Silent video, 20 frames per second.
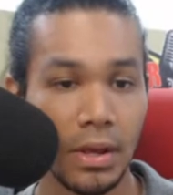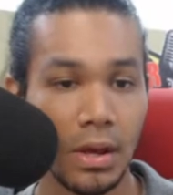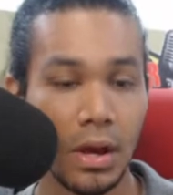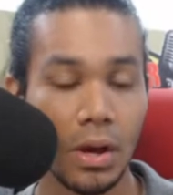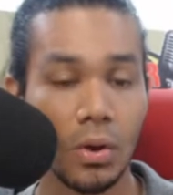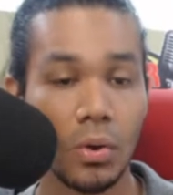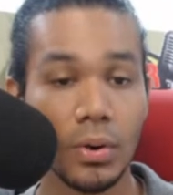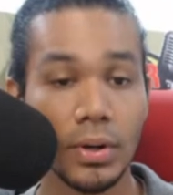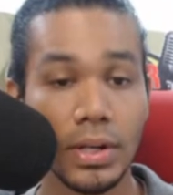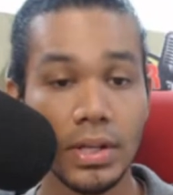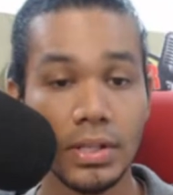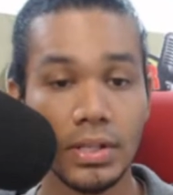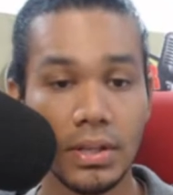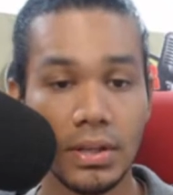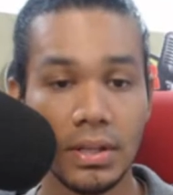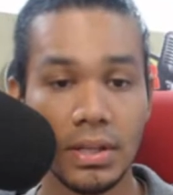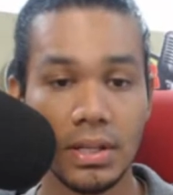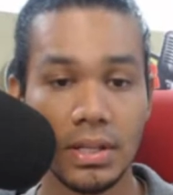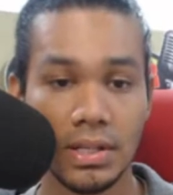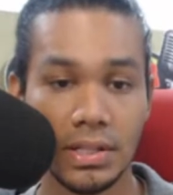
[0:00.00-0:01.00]
According to
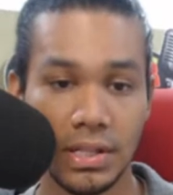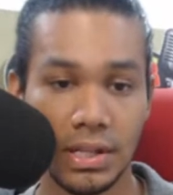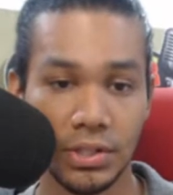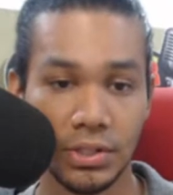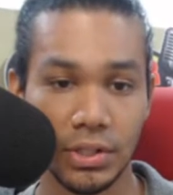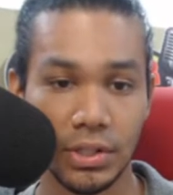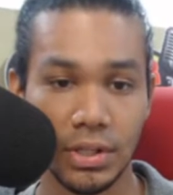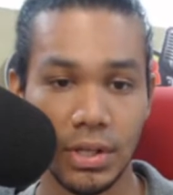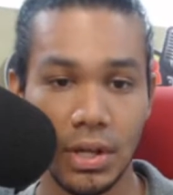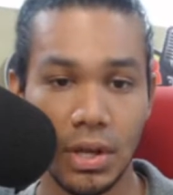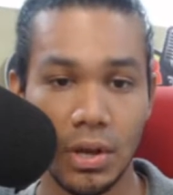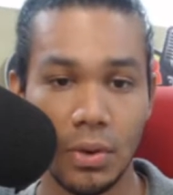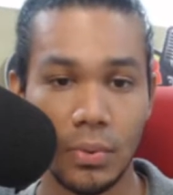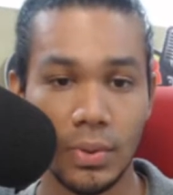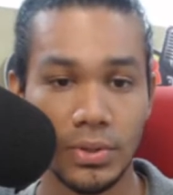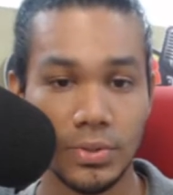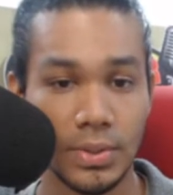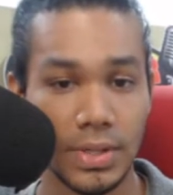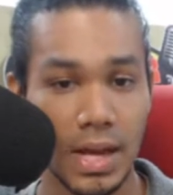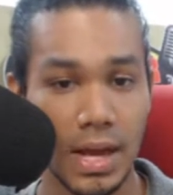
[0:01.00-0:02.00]
the decision,
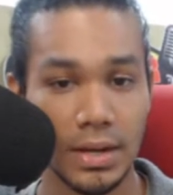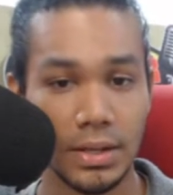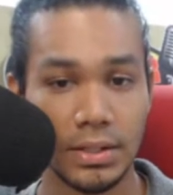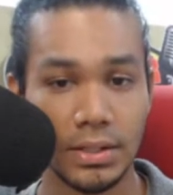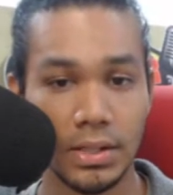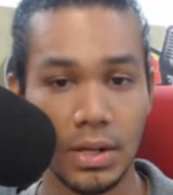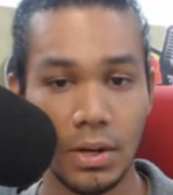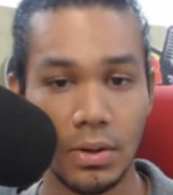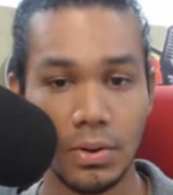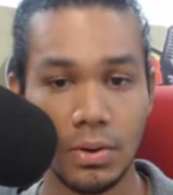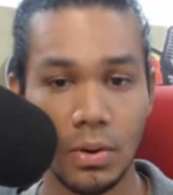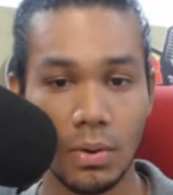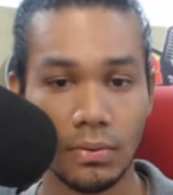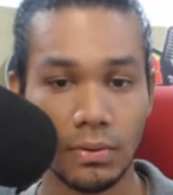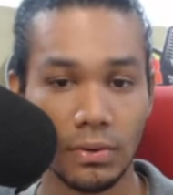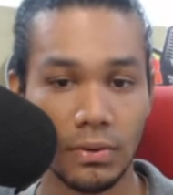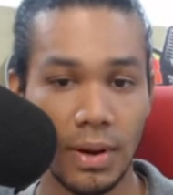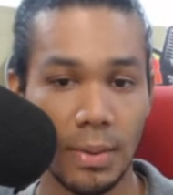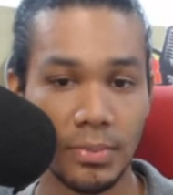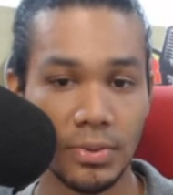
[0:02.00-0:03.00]
which was handed down
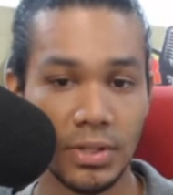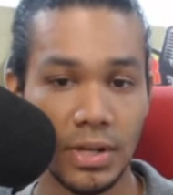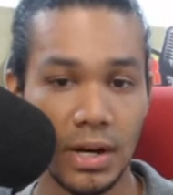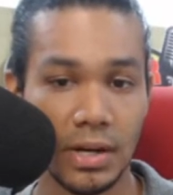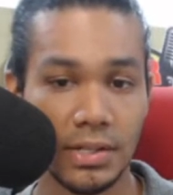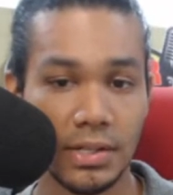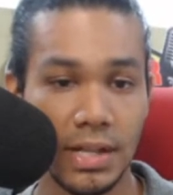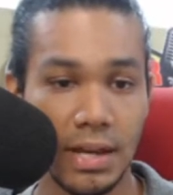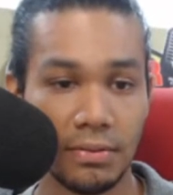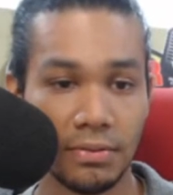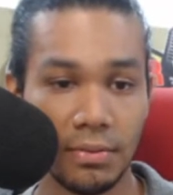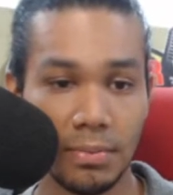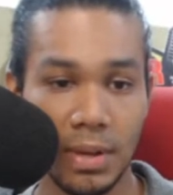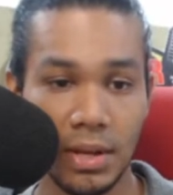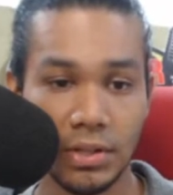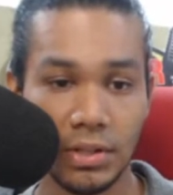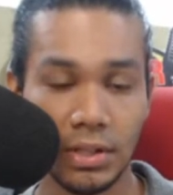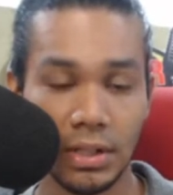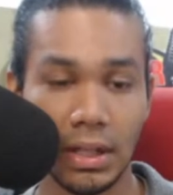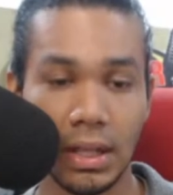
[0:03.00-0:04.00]
over Ramotar's
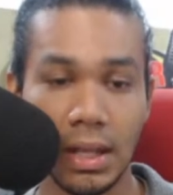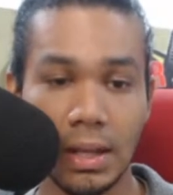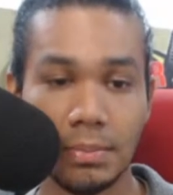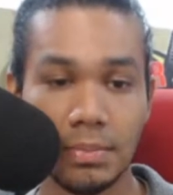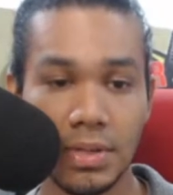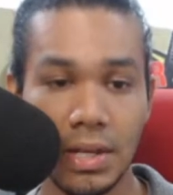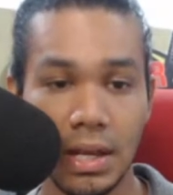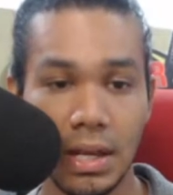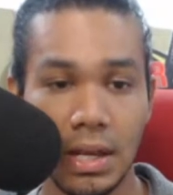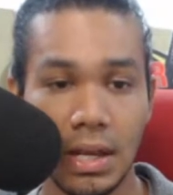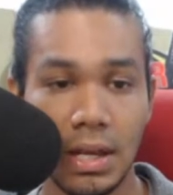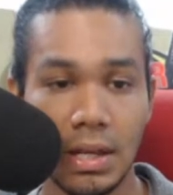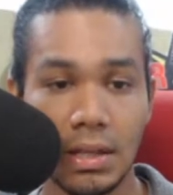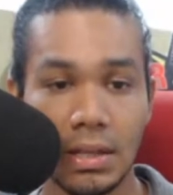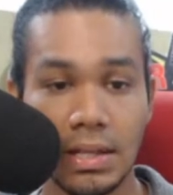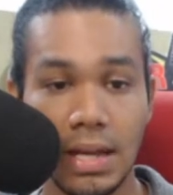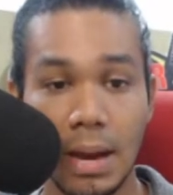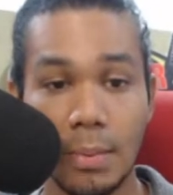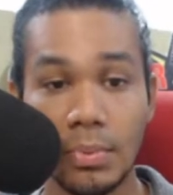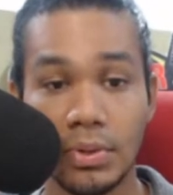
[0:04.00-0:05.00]
defamation claims,
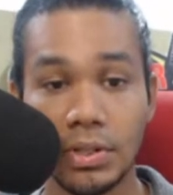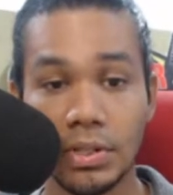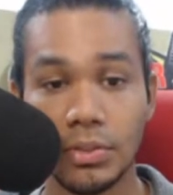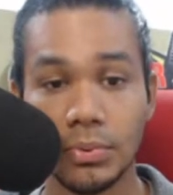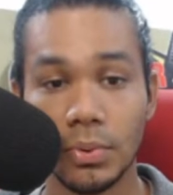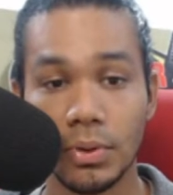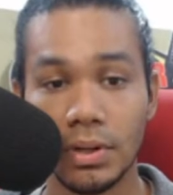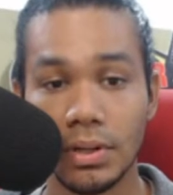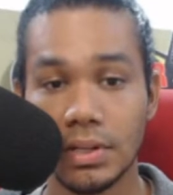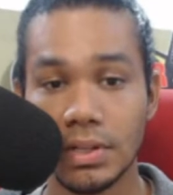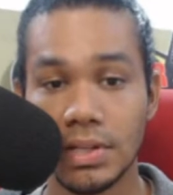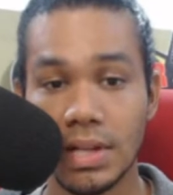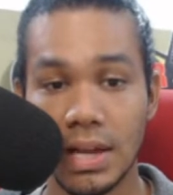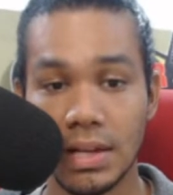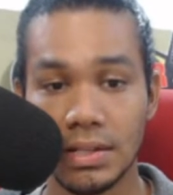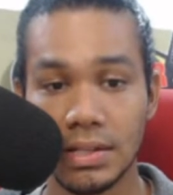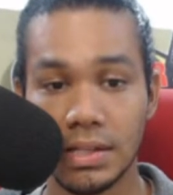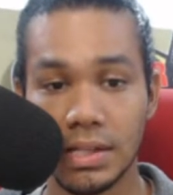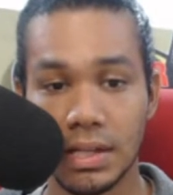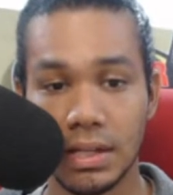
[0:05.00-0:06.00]
the damages were
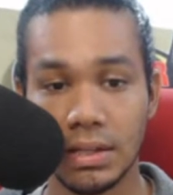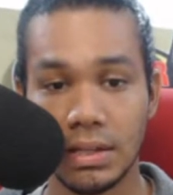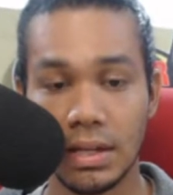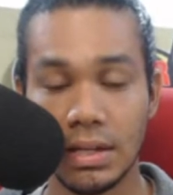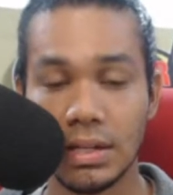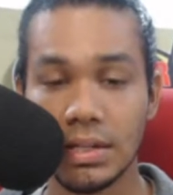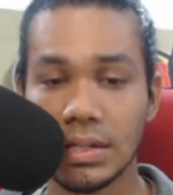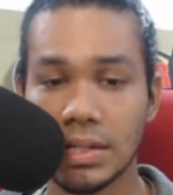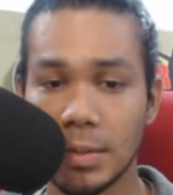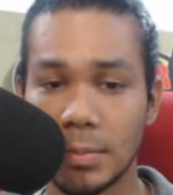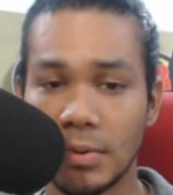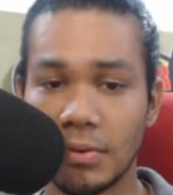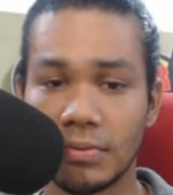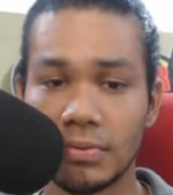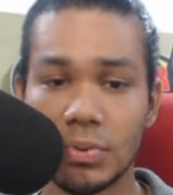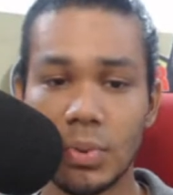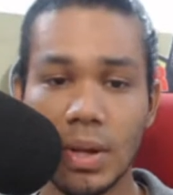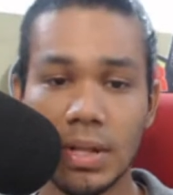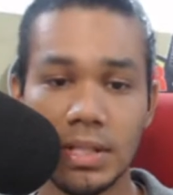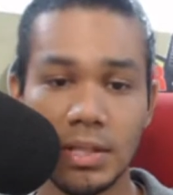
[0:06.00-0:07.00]
assessed in the sum
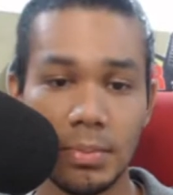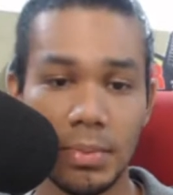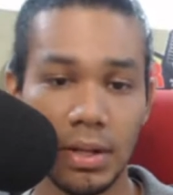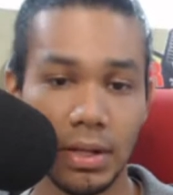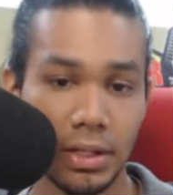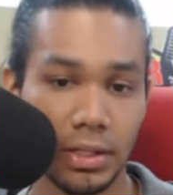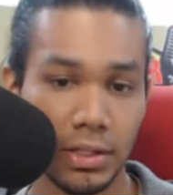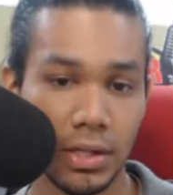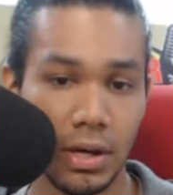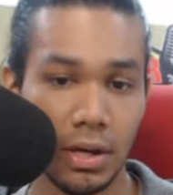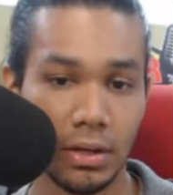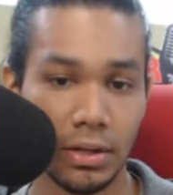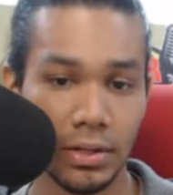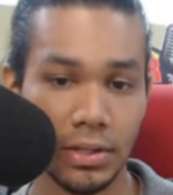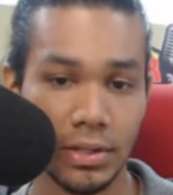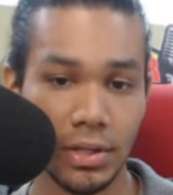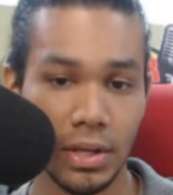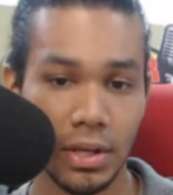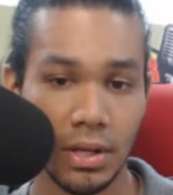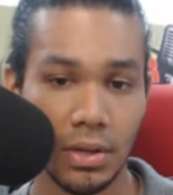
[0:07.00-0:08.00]
of $20 million,
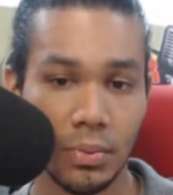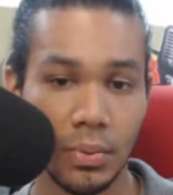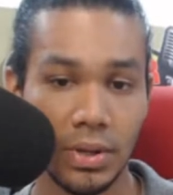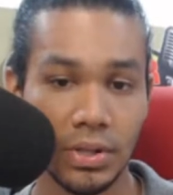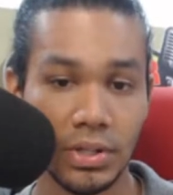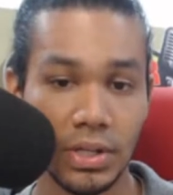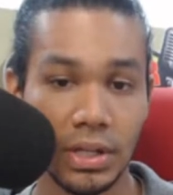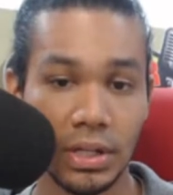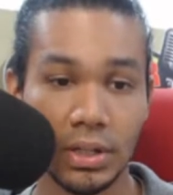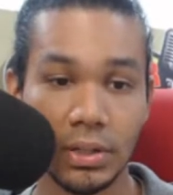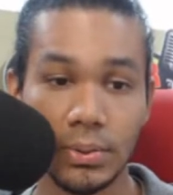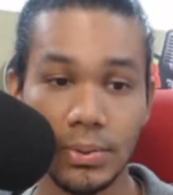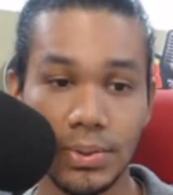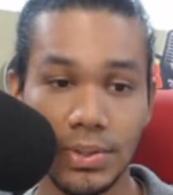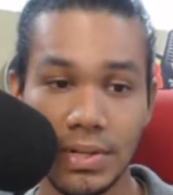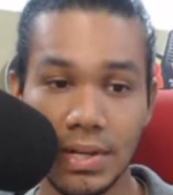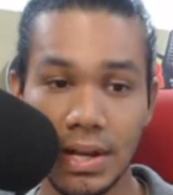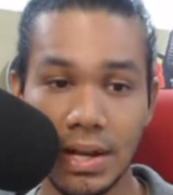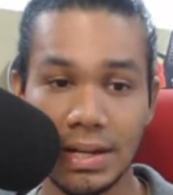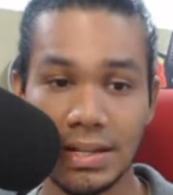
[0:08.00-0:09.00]
which
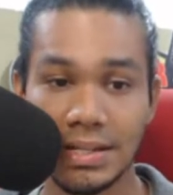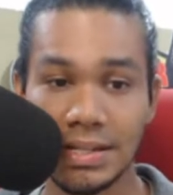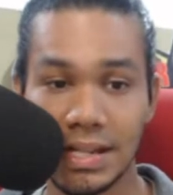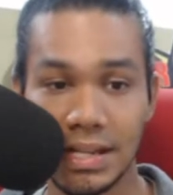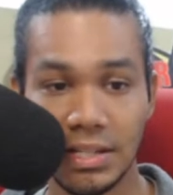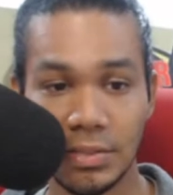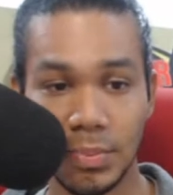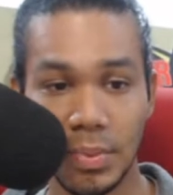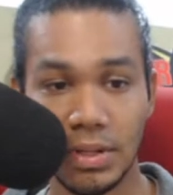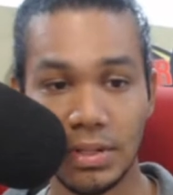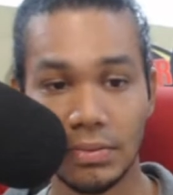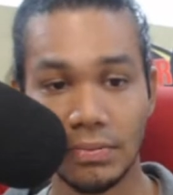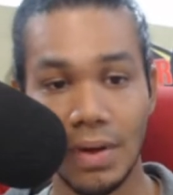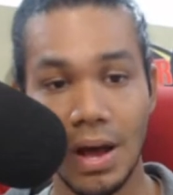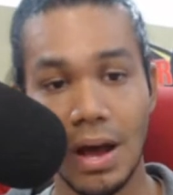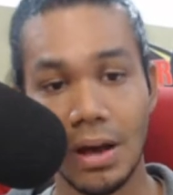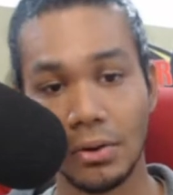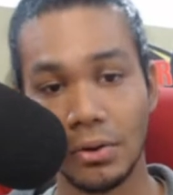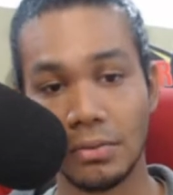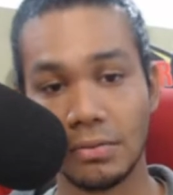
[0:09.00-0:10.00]
includes an assessment of
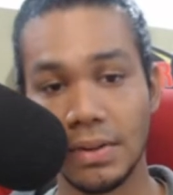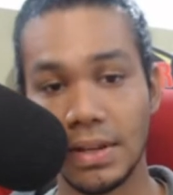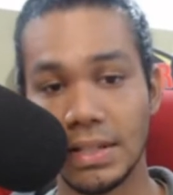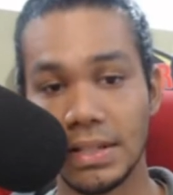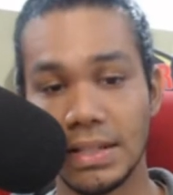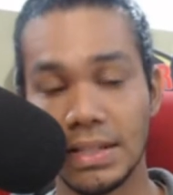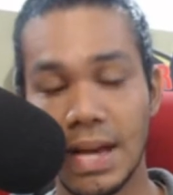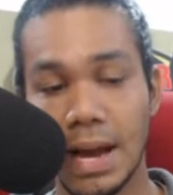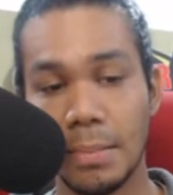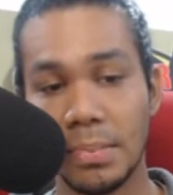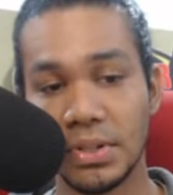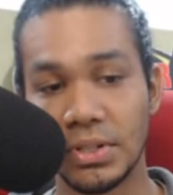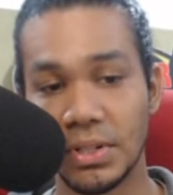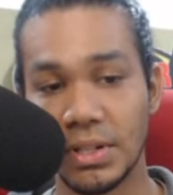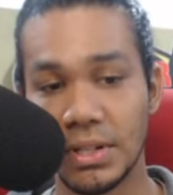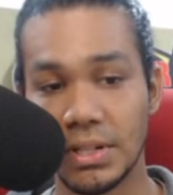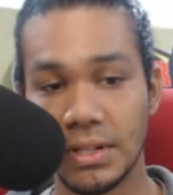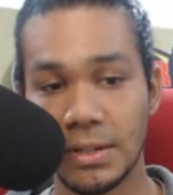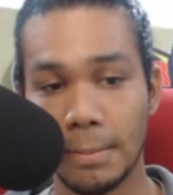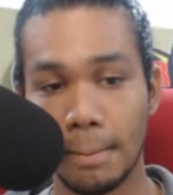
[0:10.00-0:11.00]
aggravated
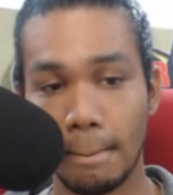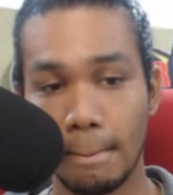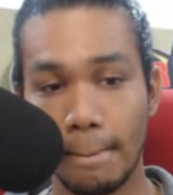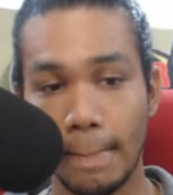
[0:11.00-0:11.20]
damages.